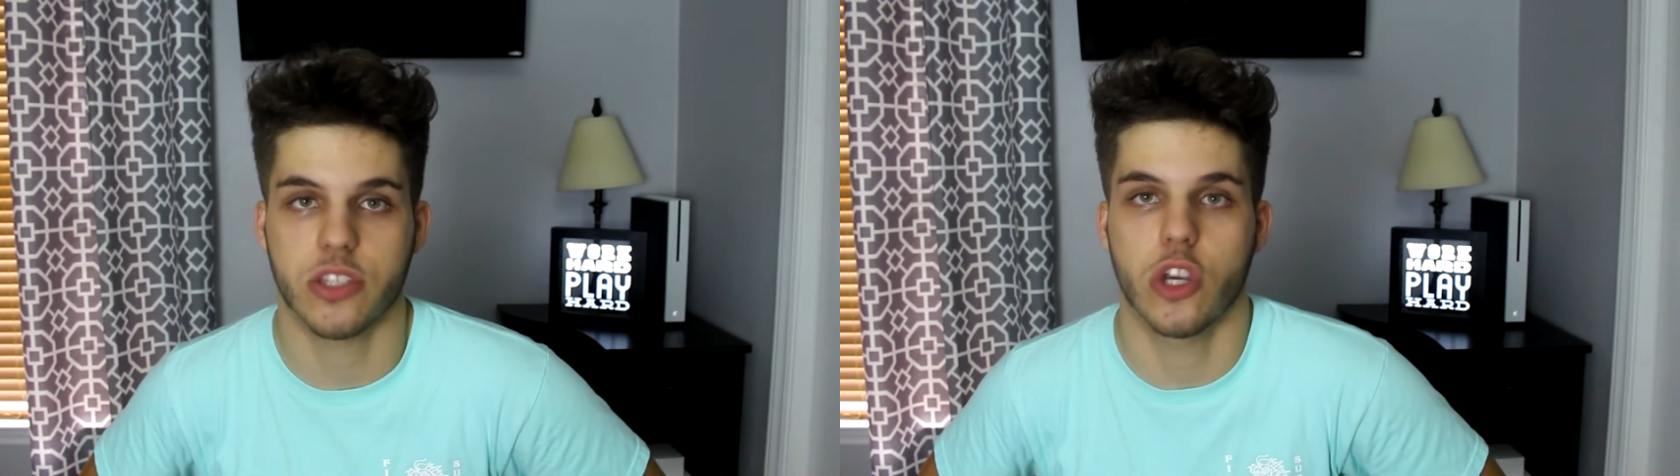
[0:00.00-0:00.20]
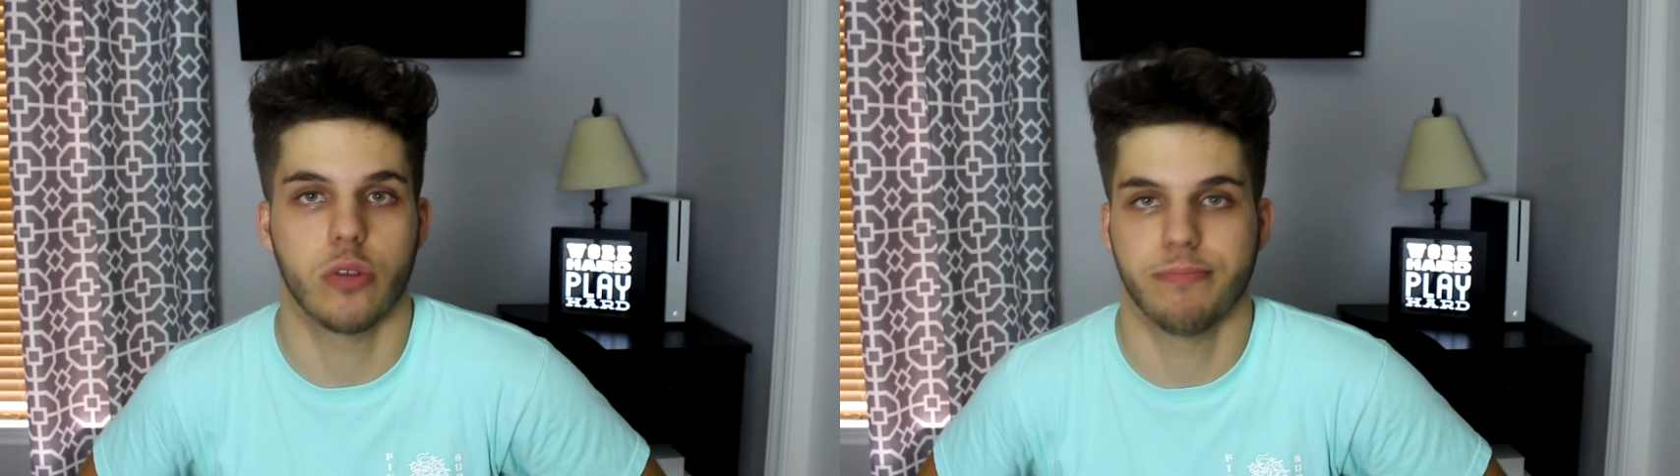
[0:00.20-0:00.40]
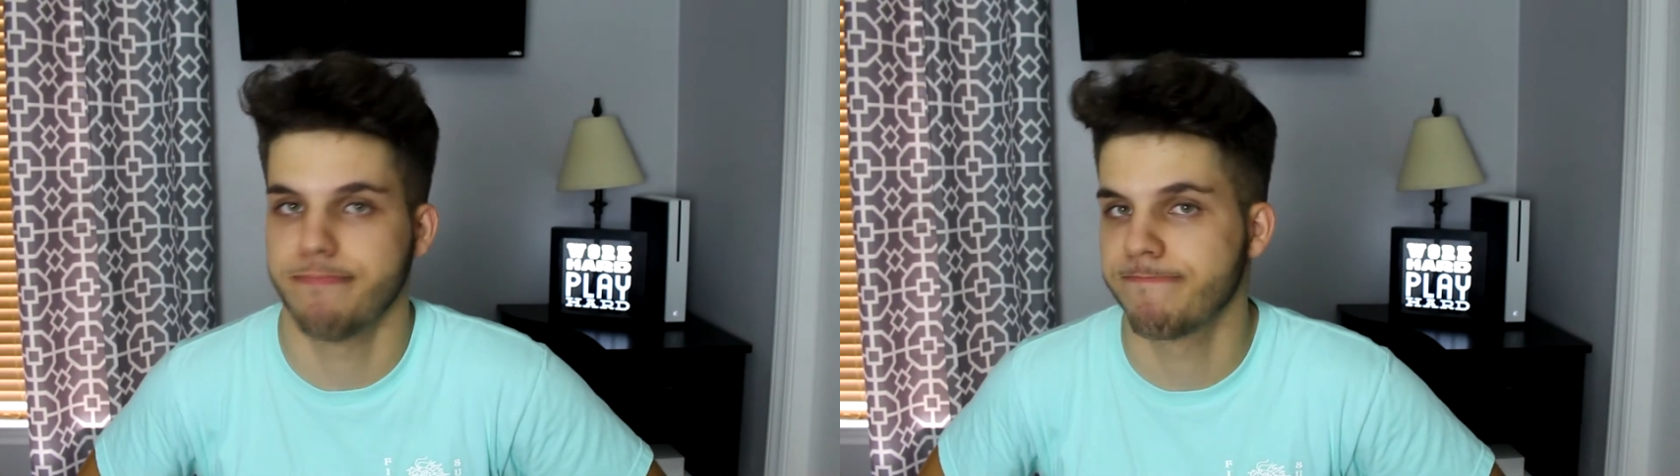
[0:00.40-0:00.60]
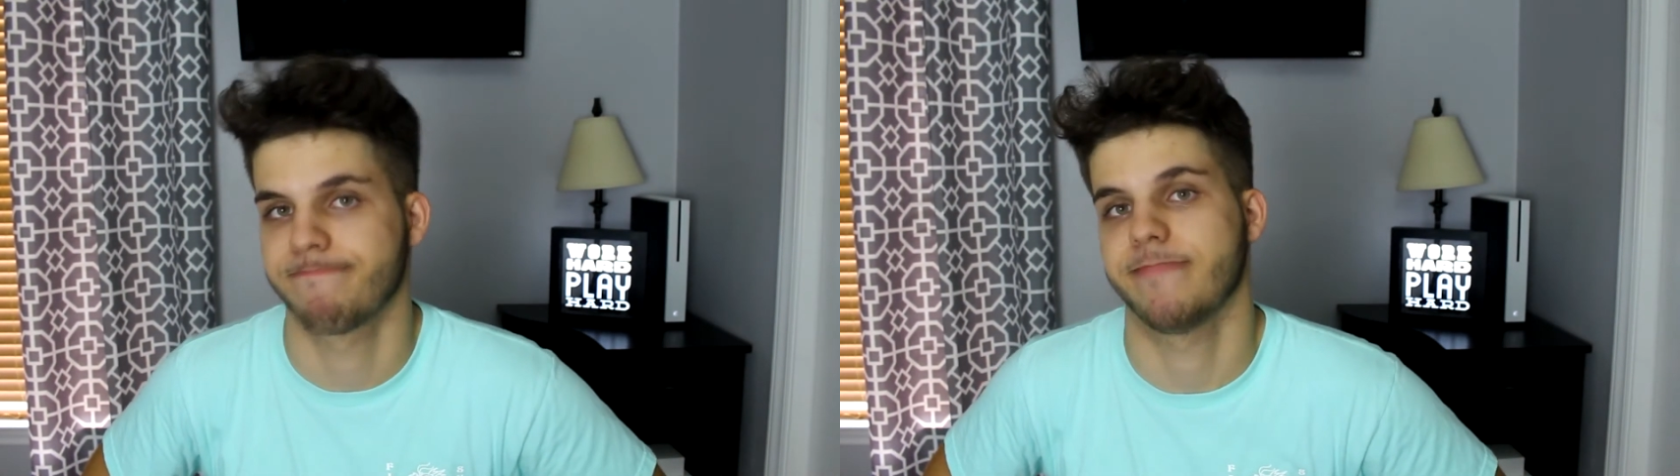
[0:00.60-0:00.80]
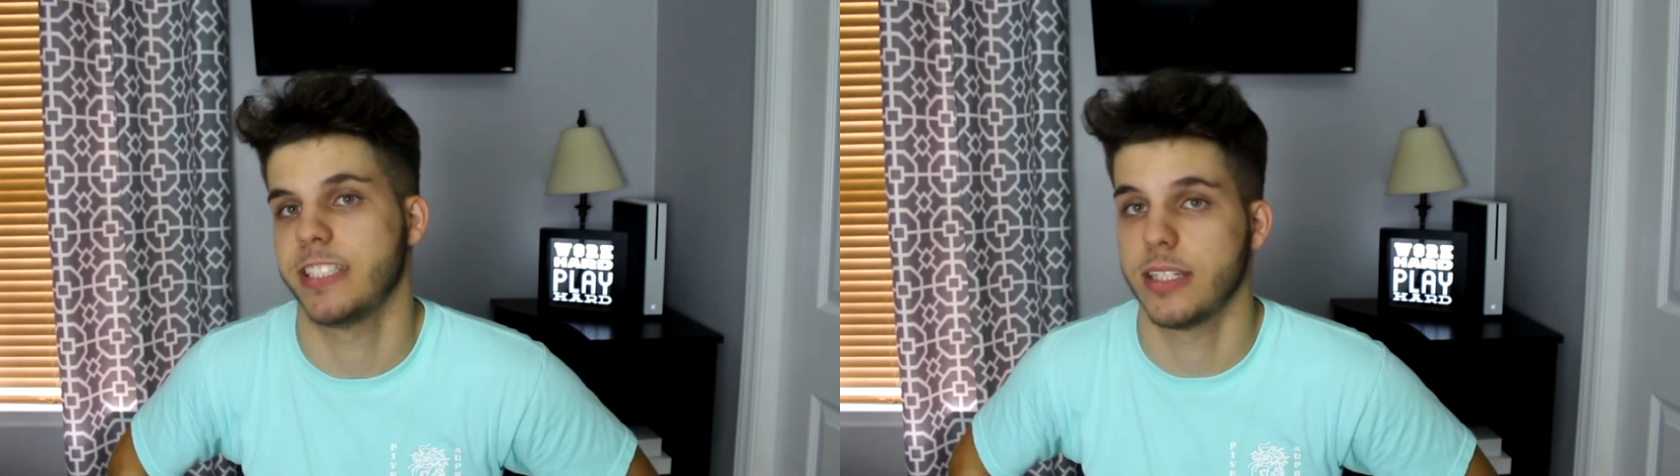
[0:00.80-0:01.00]
so
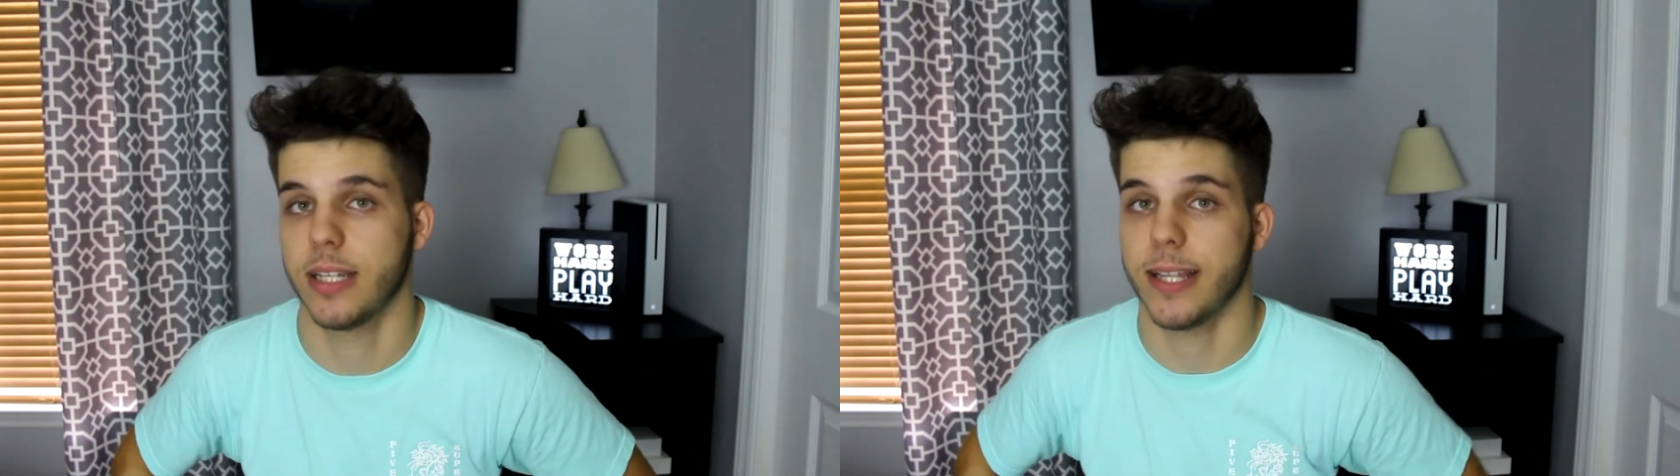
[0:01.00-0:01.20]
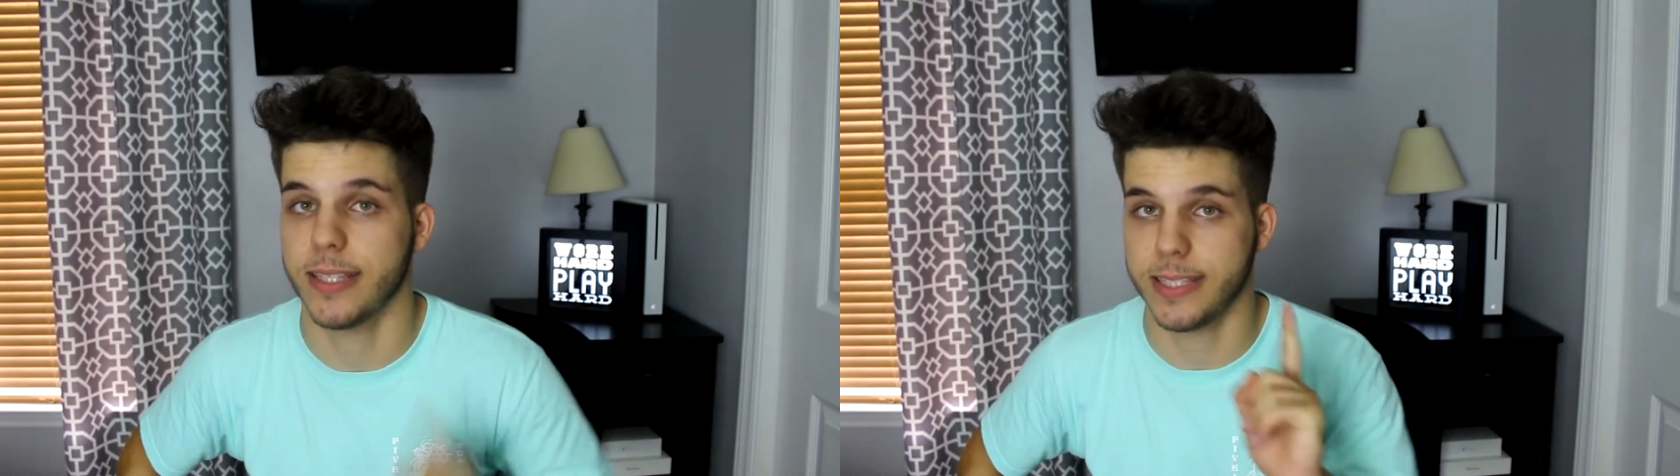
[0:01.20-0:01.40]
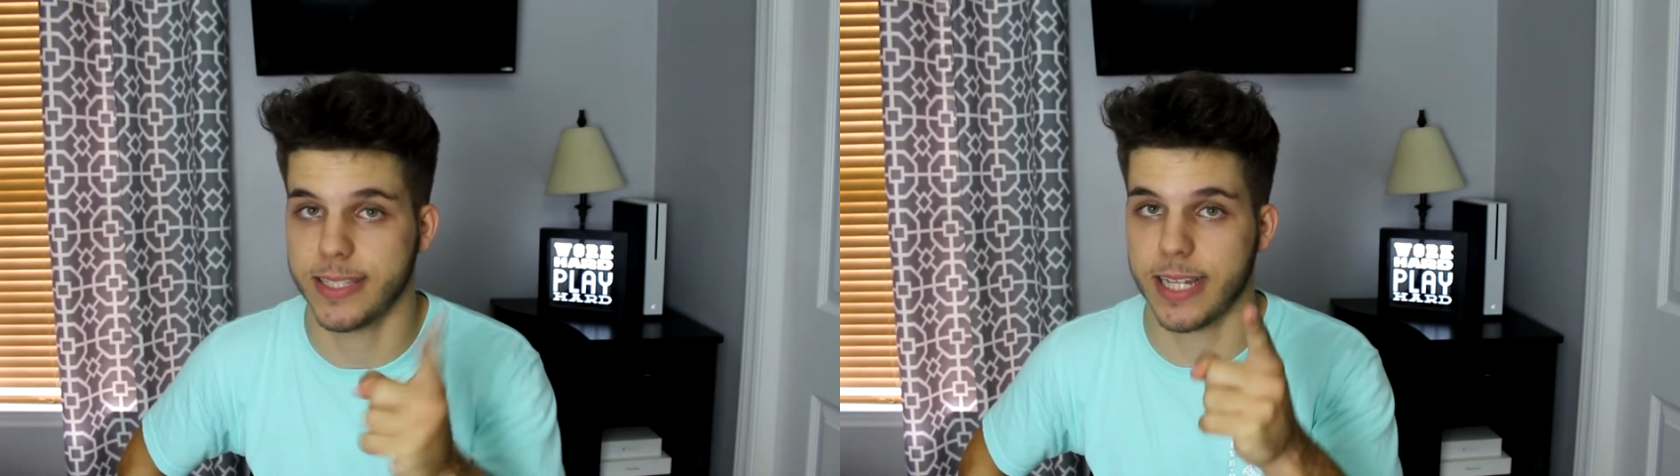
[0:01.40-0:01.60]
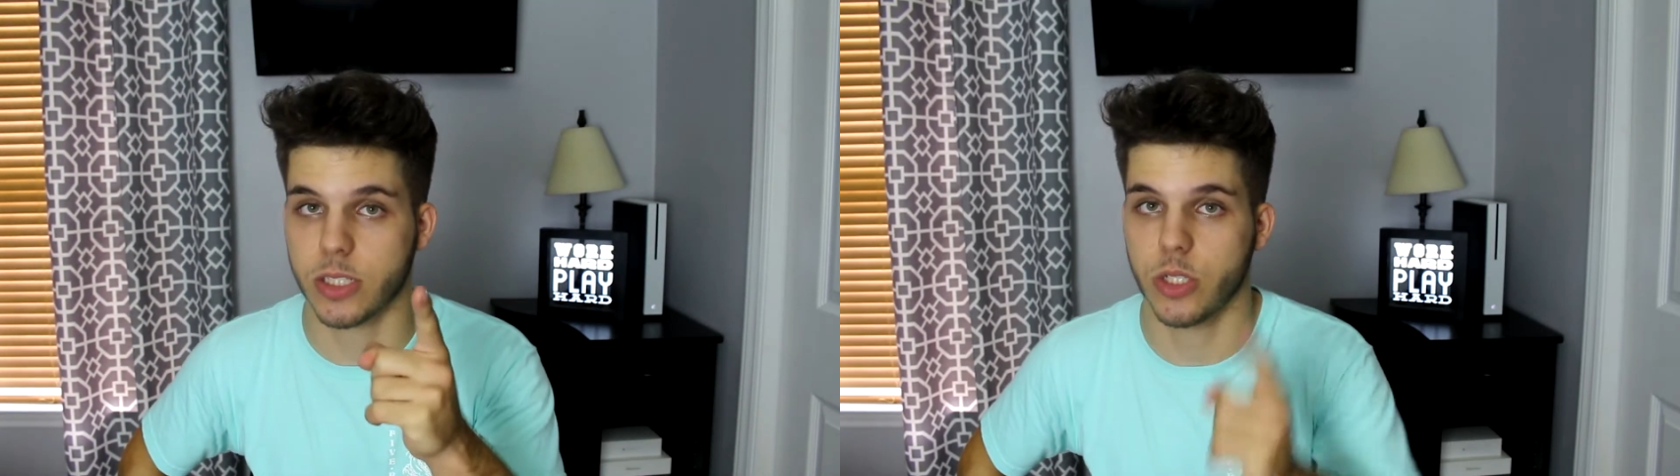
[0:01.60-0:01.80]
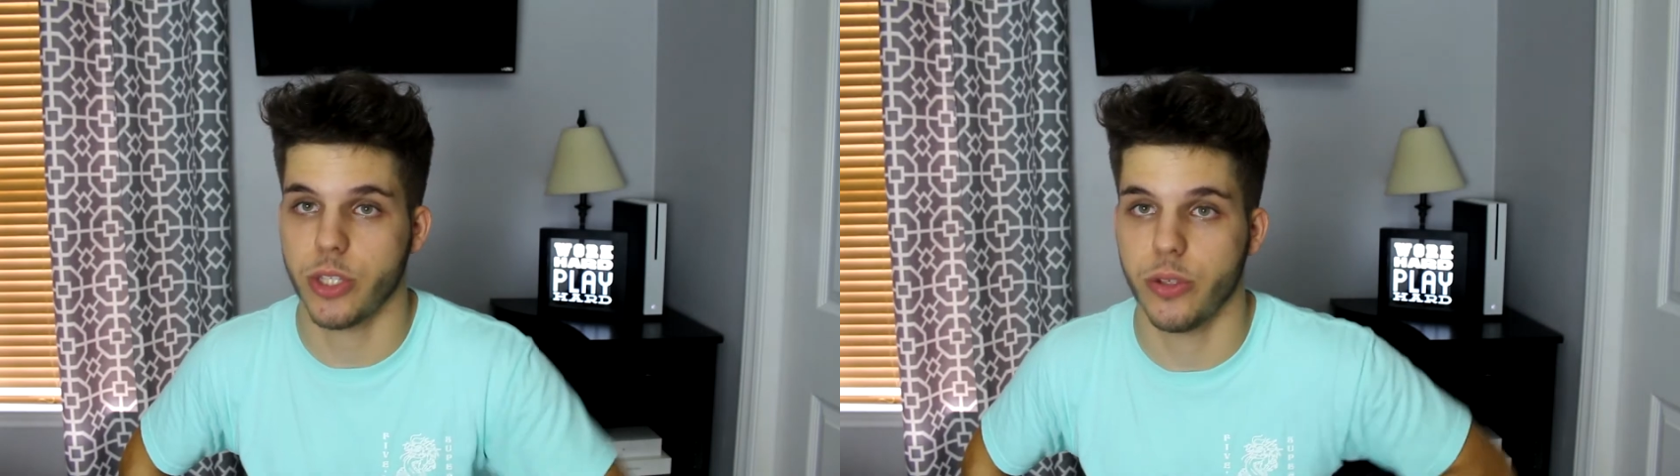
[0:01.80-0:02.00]

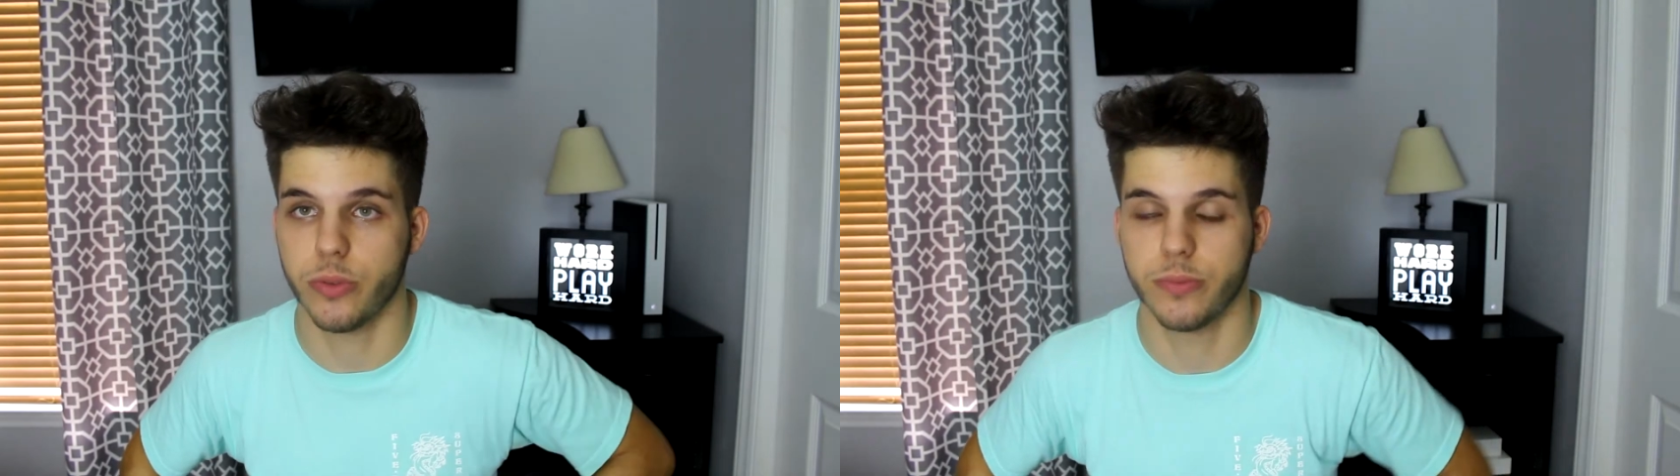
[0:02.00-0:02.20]
that's on you.